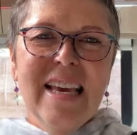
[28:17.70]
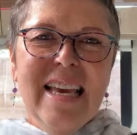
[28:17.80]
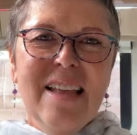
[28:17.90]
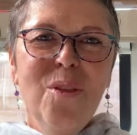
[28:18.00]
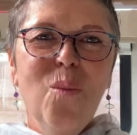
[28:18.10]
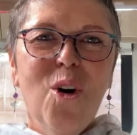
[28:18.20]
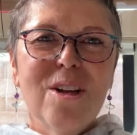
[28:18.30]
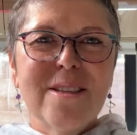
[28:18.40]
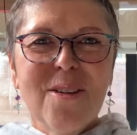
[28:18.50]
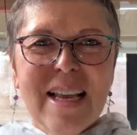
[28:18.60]
in the
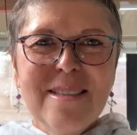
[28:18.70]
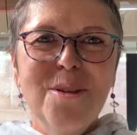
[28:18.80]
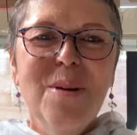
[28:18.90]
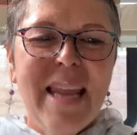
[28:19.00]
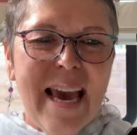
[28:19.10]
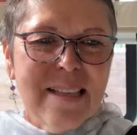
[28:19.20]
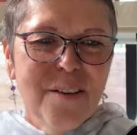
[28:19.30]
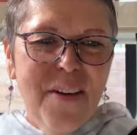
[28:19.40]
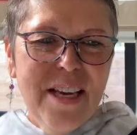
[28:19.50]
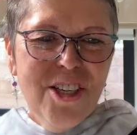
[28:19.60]
world. So let's do an
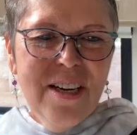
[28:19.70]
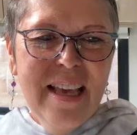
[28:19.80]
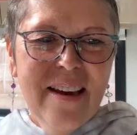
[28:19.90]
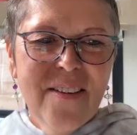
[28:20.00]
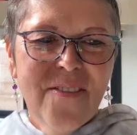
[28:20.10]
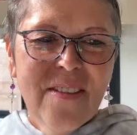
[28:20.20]
activation here.